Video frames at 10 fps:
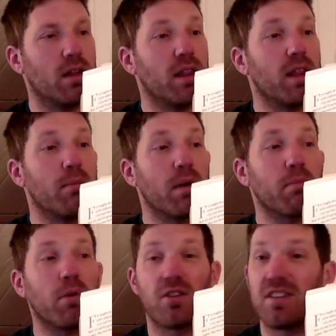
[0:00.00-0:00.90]

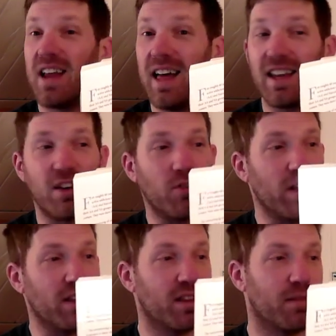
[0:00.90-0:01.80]
Limbic personality
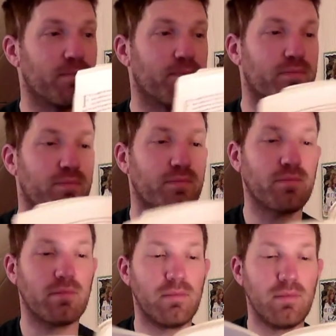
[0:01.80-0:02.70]
traits.
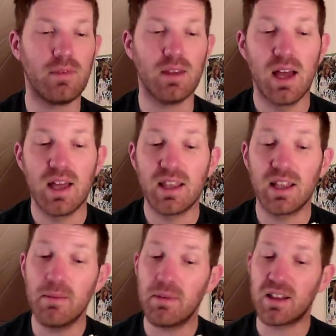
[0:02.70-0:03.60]
The
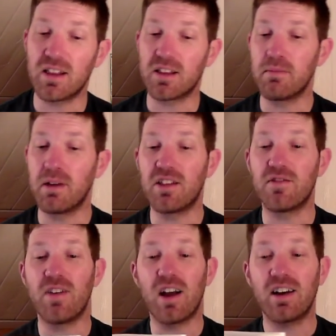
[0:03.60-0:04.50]
limbic system is
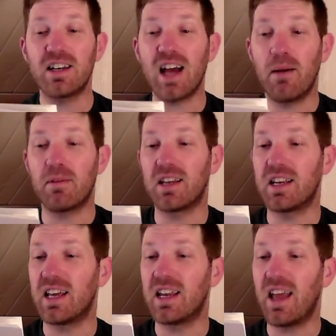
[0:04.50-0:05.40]
very dominant
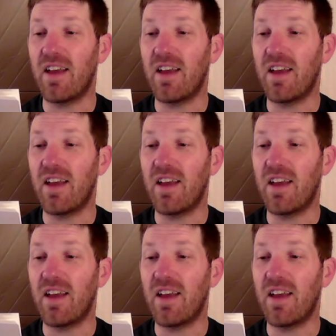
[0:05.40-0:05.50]
in